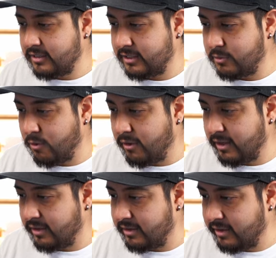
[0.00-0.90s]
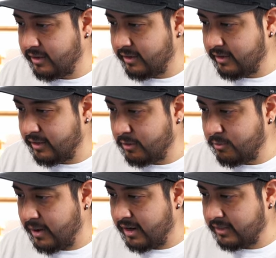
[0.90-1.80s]
this model
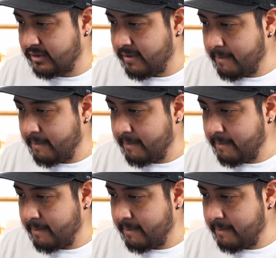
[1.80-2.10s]
part.